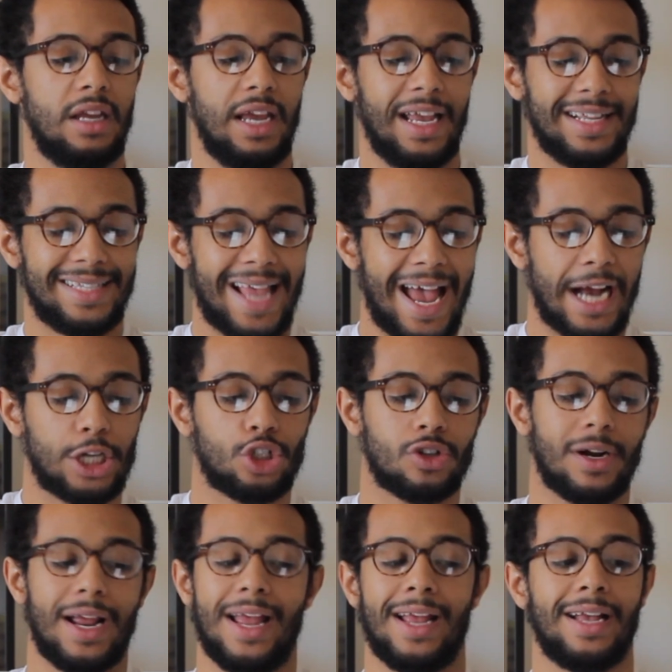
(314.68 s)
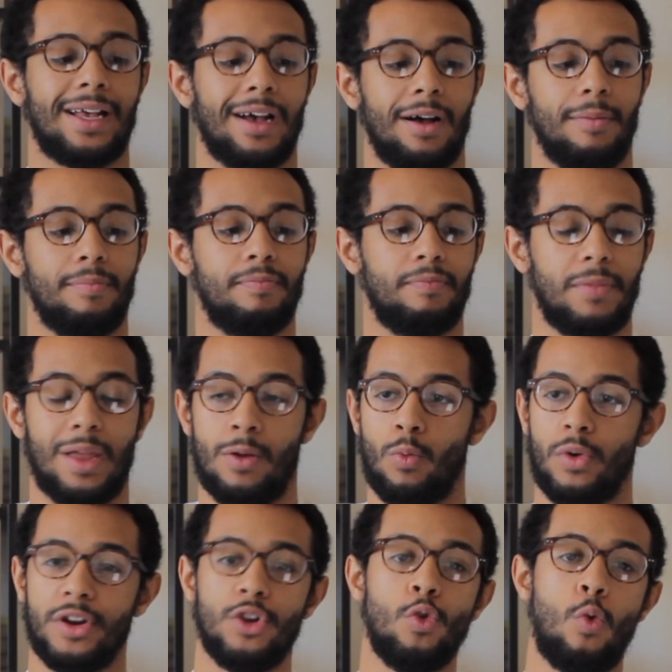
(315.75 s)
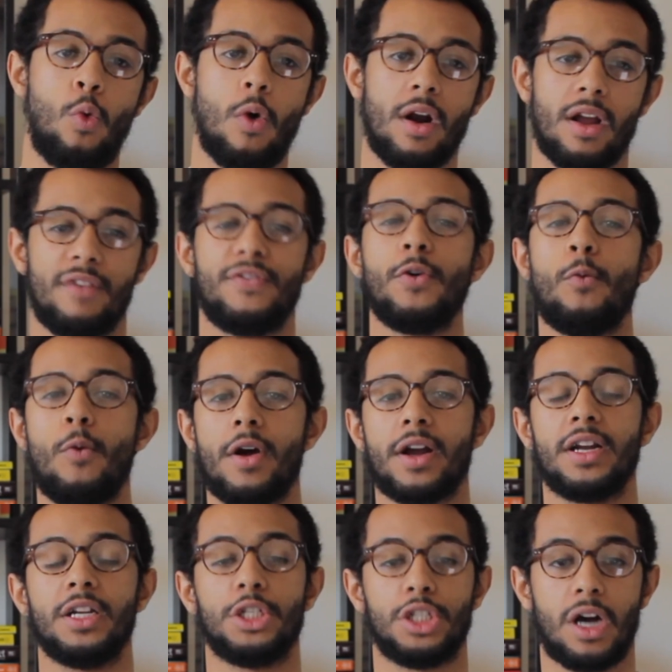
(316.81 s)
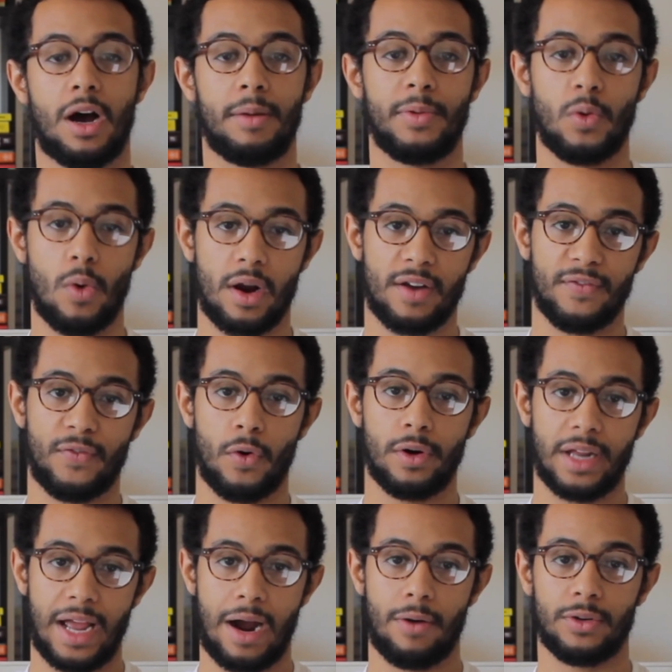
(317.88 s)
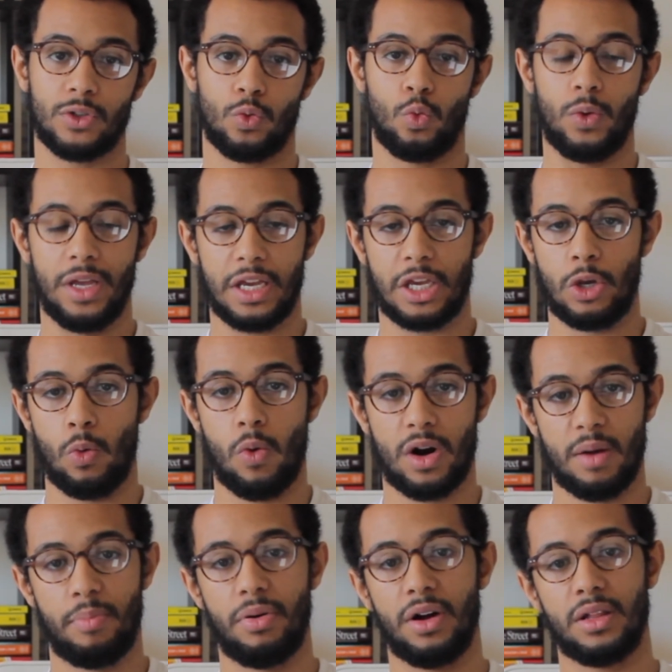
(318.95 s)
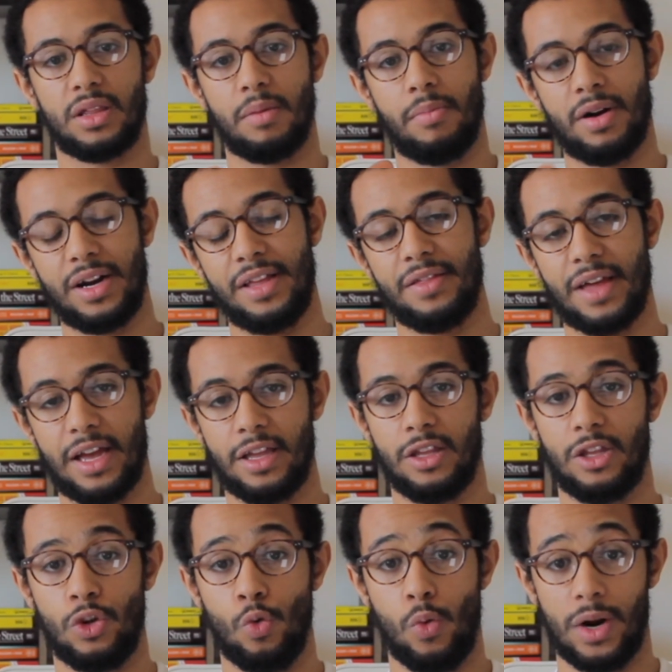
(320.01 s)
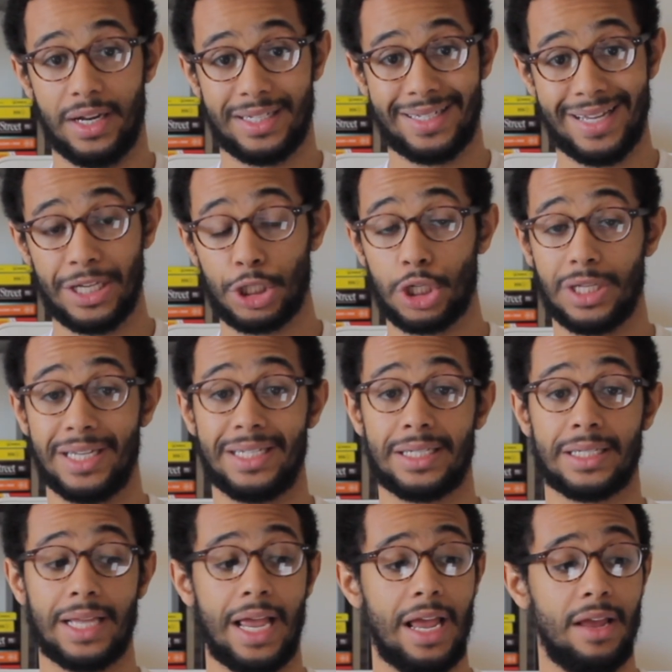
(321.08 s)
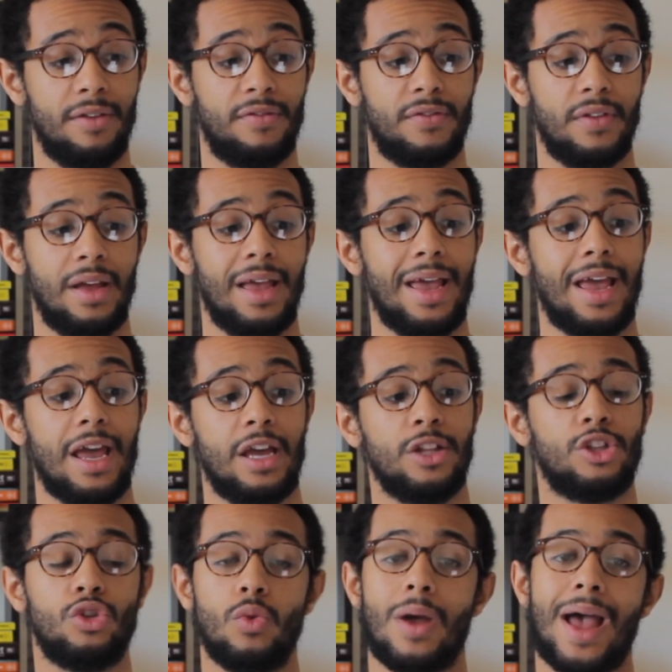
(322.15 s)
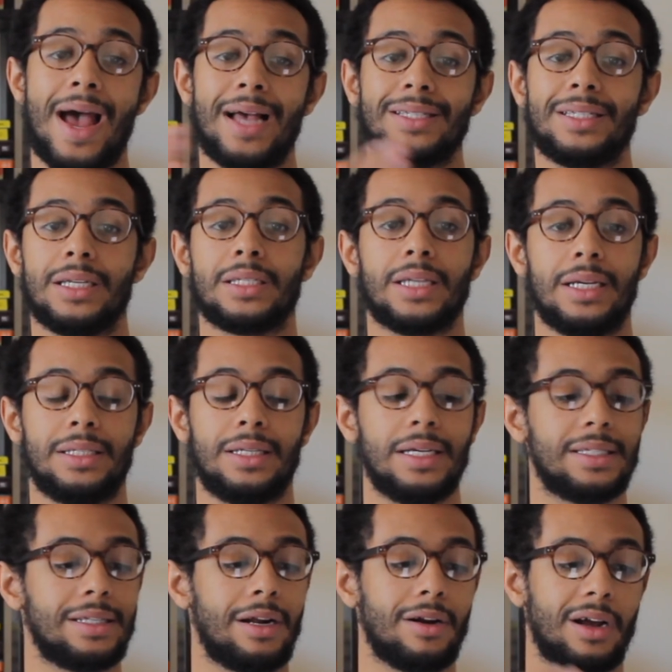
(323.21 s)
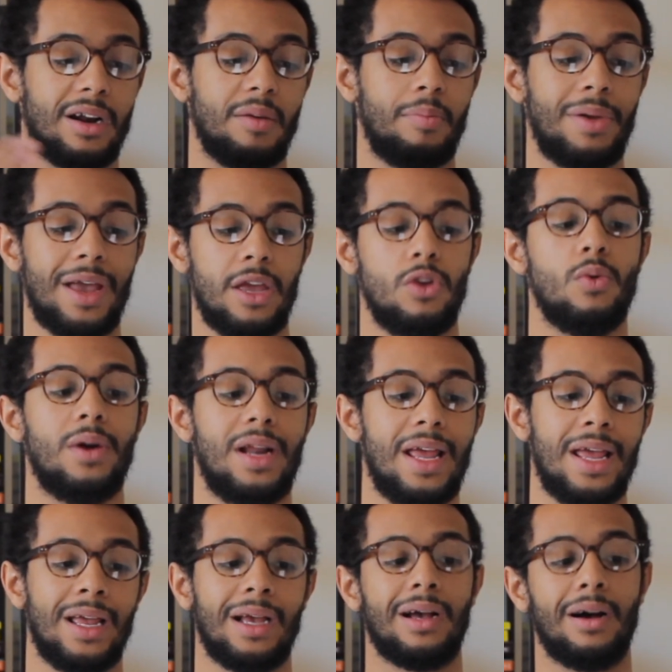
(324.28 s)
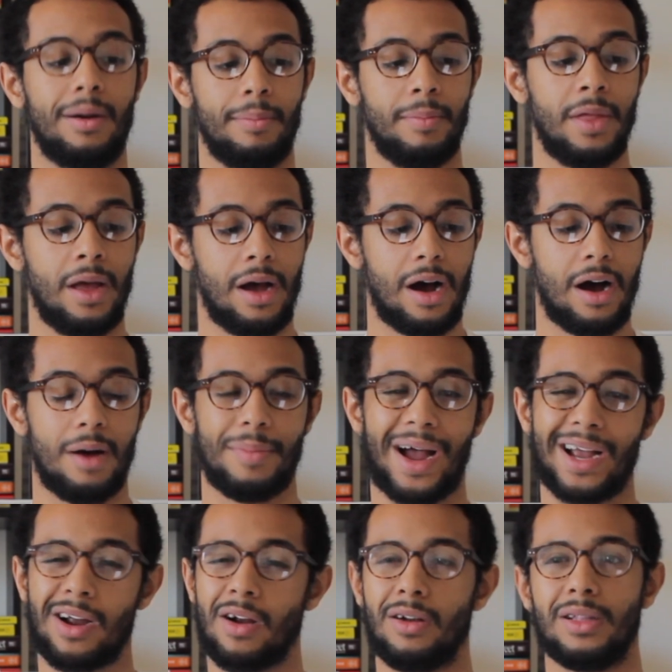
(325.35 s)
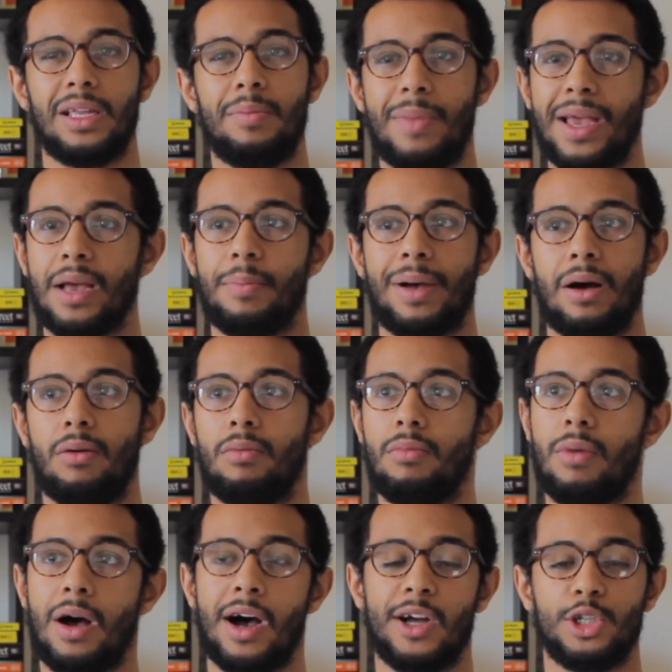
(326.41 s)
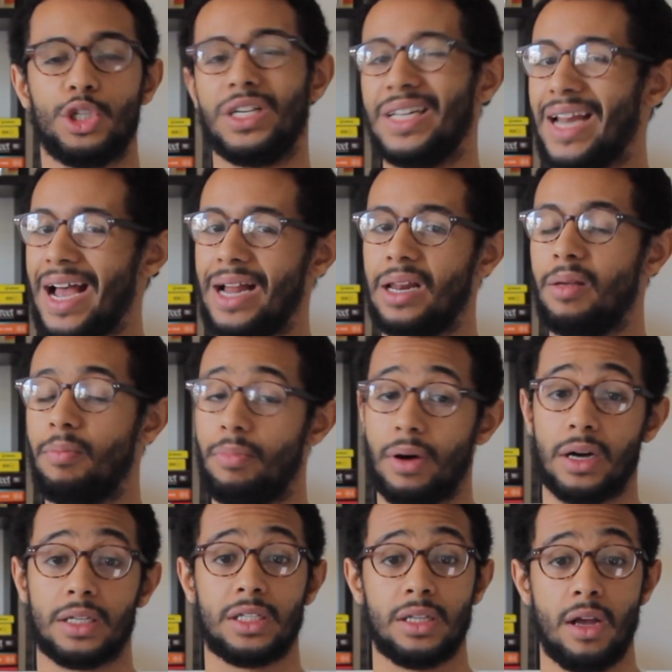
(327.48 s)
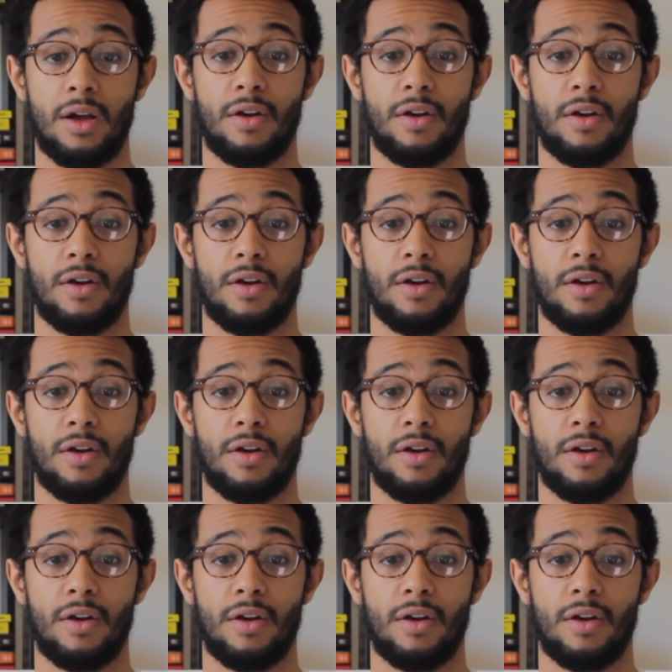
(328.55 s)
it's extra income. And when you work, if you're working a job, you're working 40 hours a week, you want to put the money that you would essentially save into assets like this that are going to pay you an income. I currently make about $190